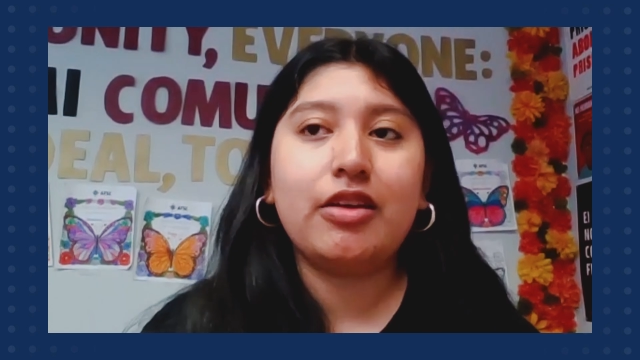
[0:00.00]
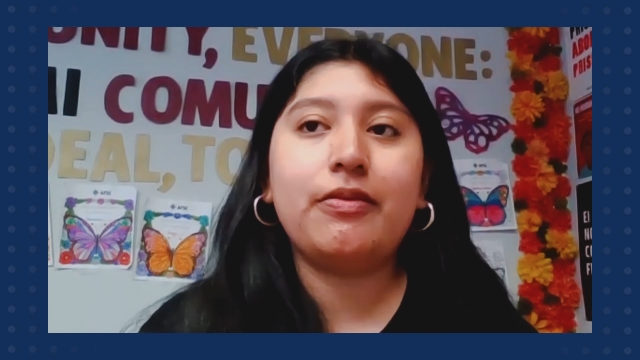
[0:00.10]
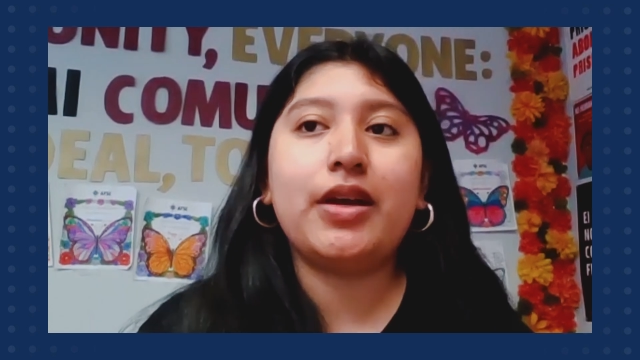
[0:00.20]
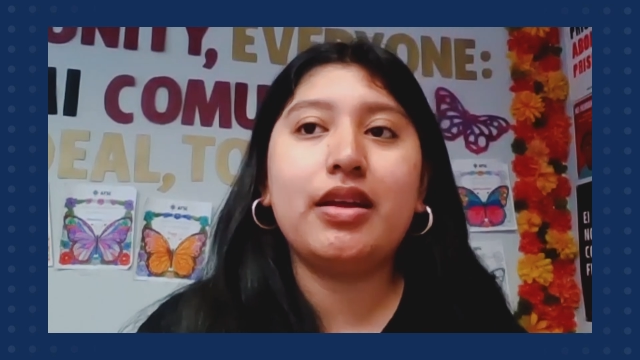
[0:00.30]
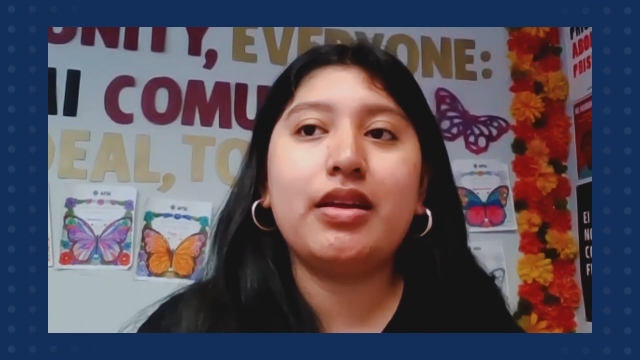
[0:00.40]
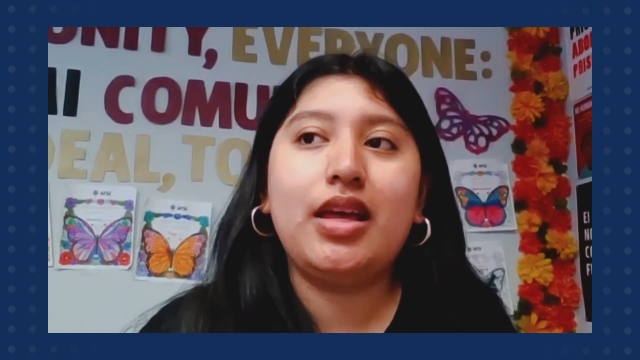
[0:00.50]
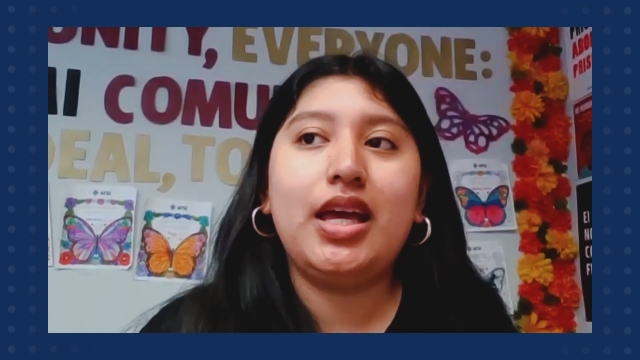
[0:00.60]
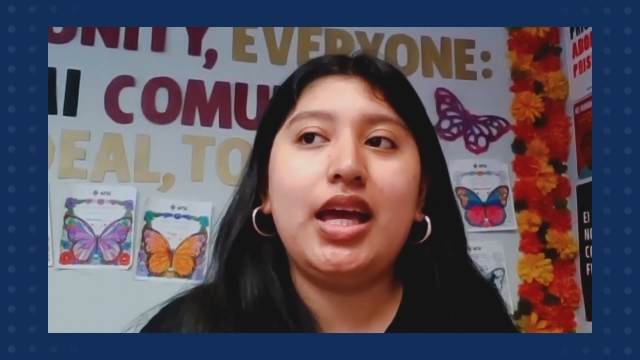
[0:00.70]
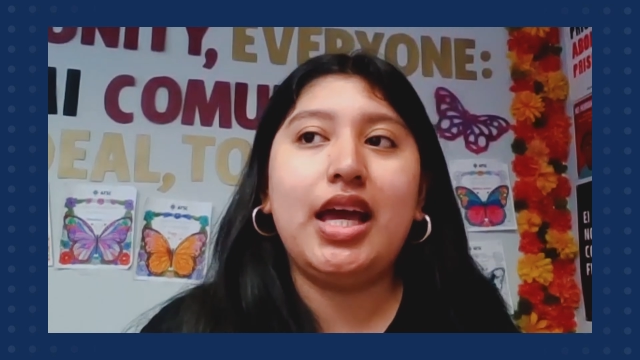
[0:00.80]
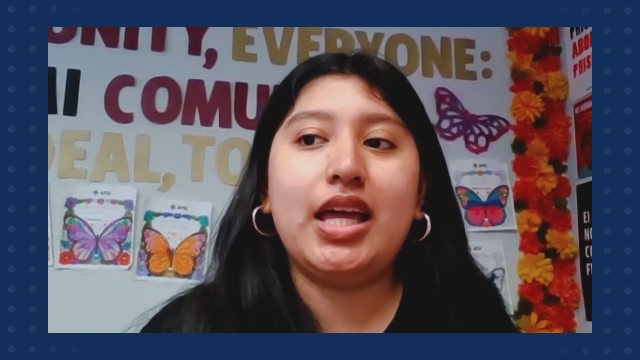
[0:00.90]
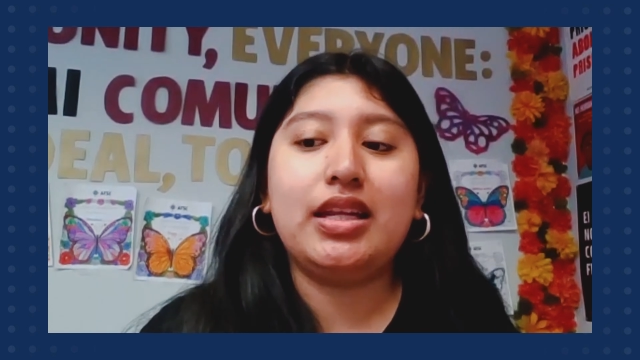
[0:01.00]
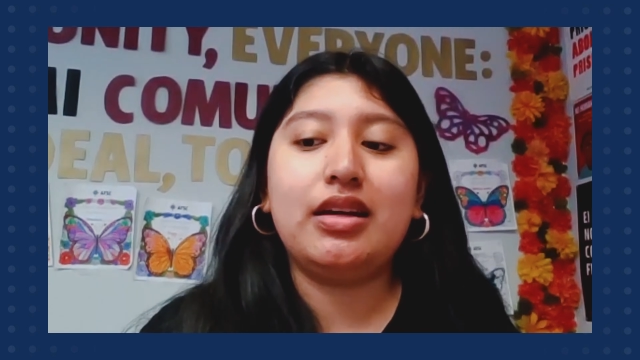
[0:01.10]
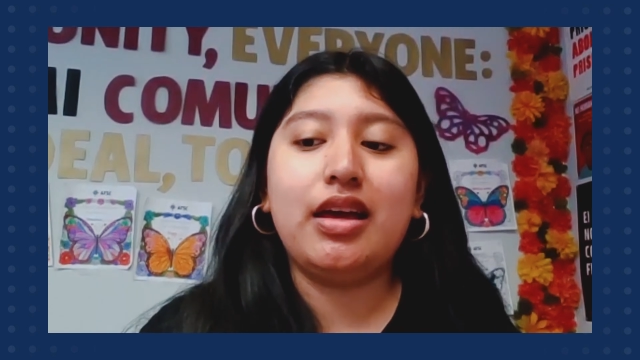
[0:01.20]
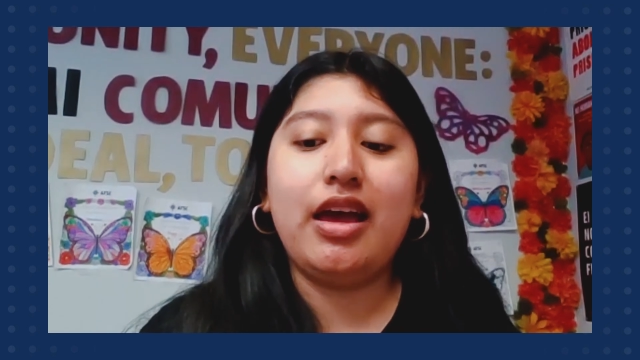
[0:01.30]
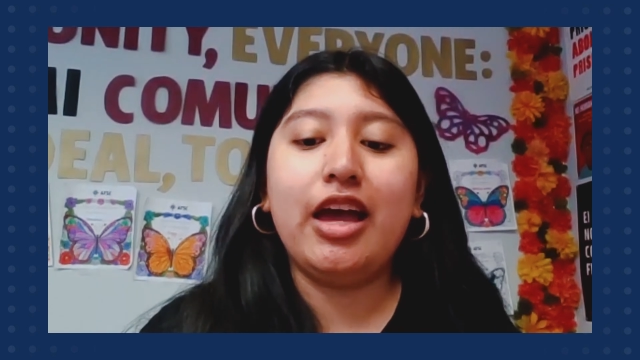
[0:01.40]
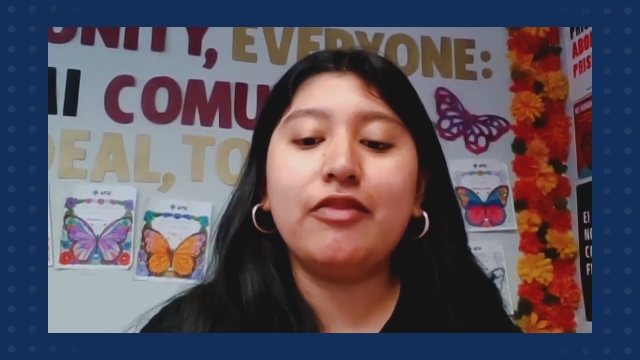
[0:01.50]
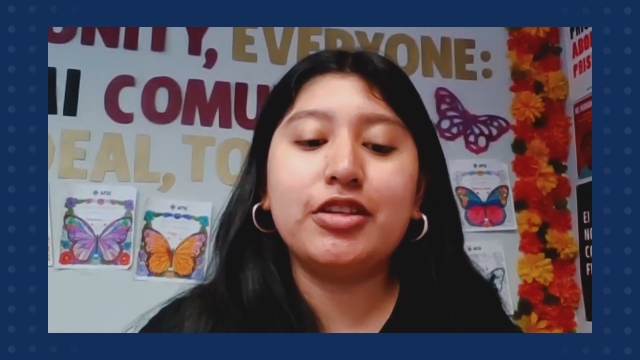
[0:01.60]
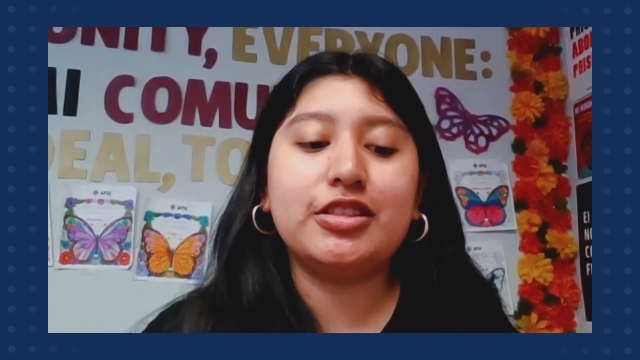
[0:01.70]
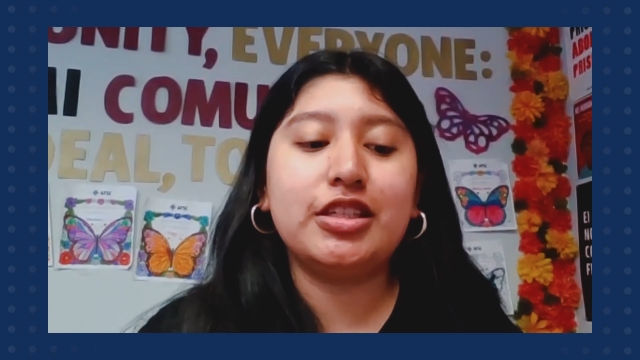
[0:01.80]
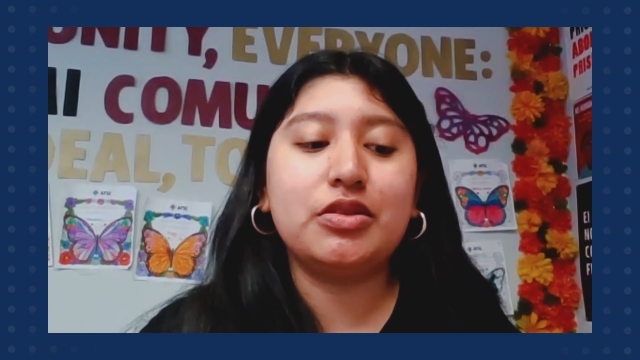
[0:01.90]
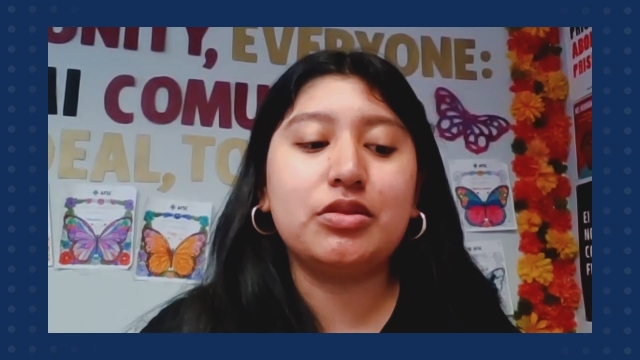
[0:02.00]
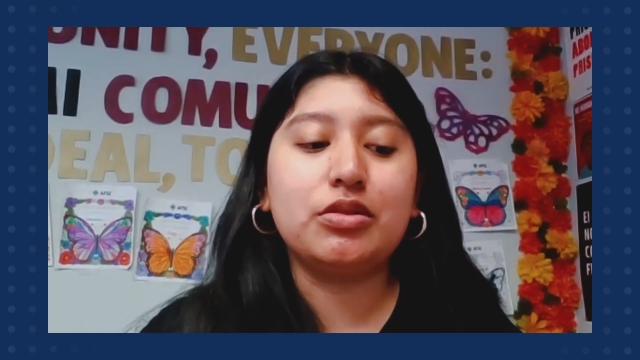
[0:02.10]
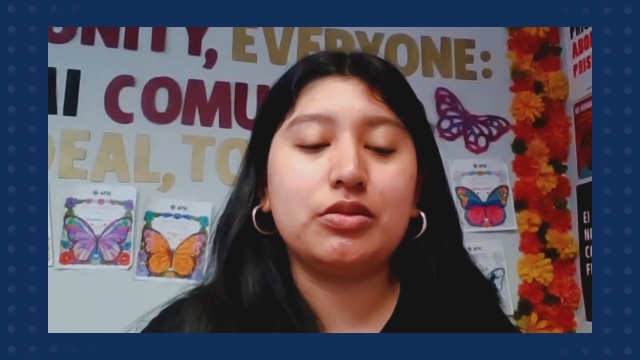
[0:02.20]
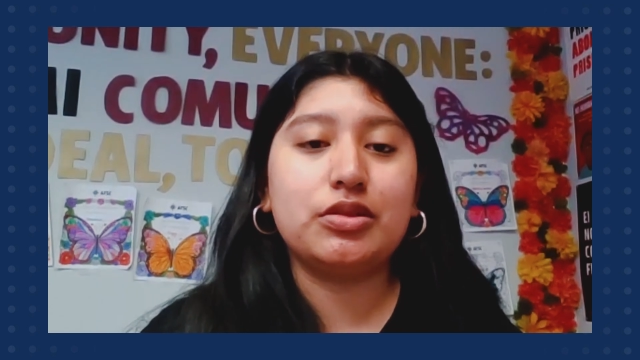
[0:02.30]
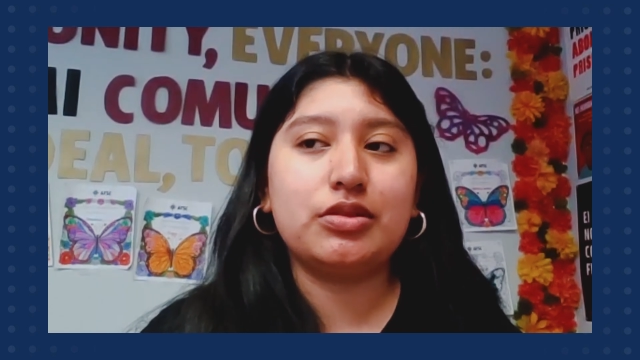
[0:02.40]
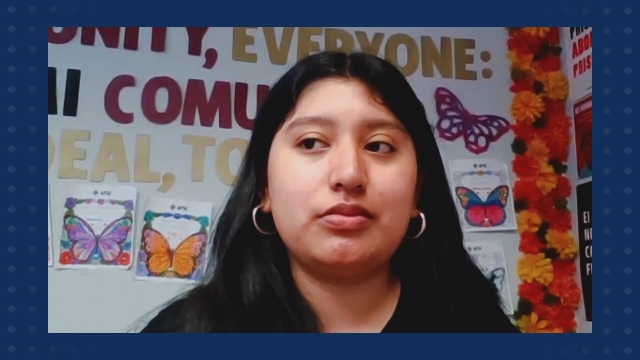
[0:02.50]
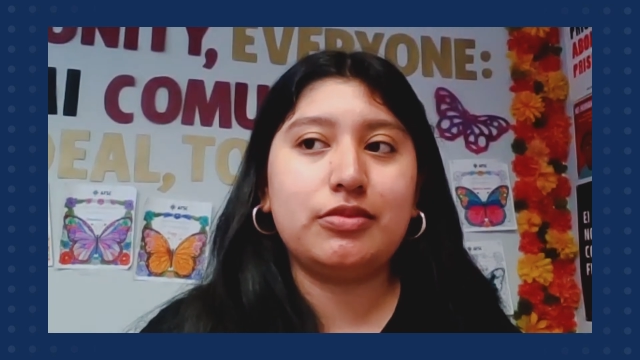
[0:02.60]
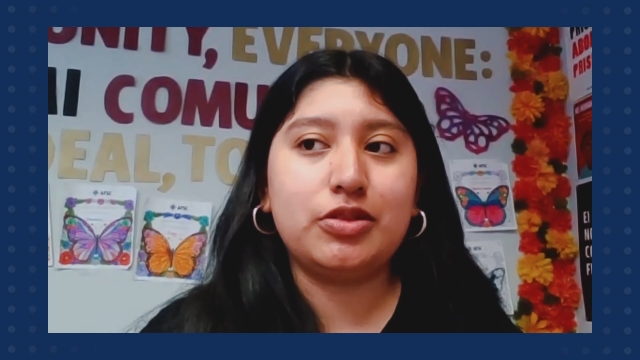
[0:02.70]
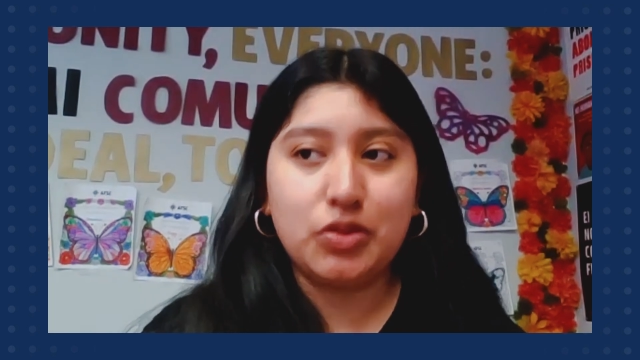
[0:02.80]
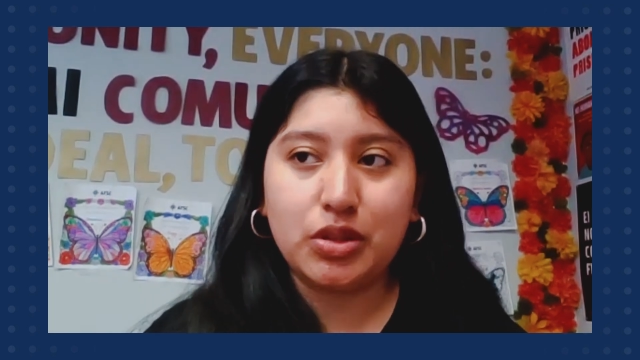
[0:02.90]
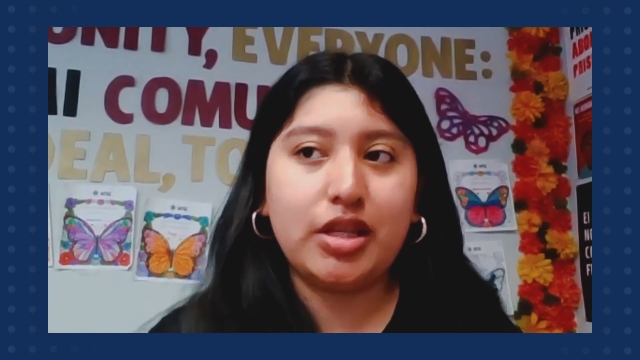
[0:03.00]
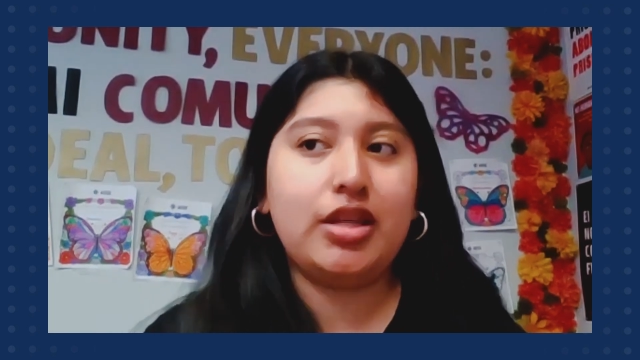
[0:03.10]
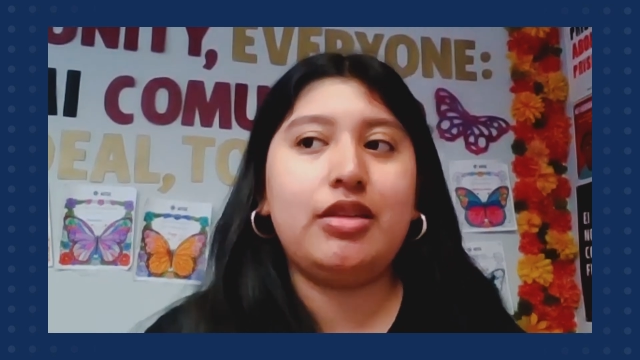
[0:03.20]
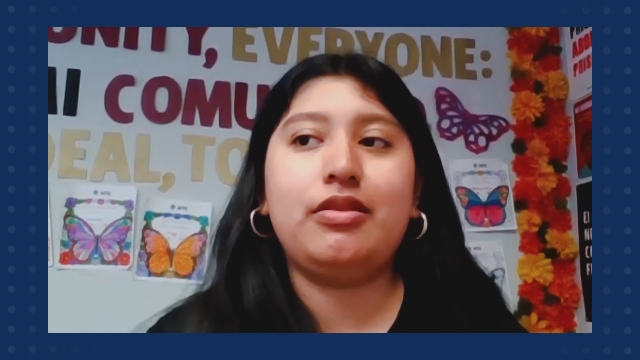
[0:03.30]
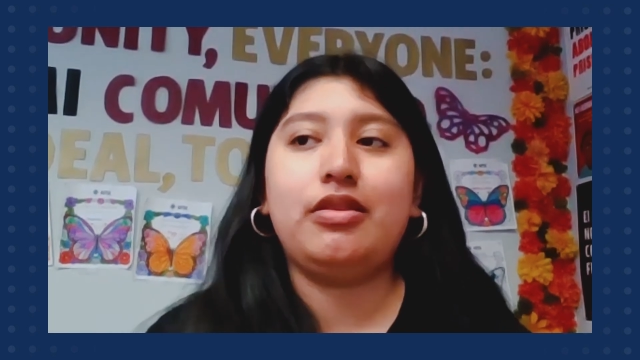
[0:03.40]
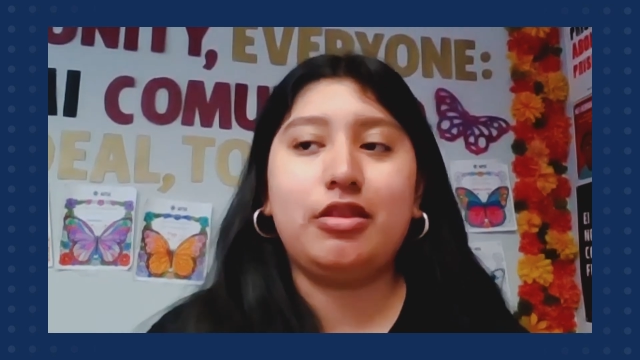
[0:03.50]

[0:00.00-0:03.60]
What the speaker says: right? And every single student,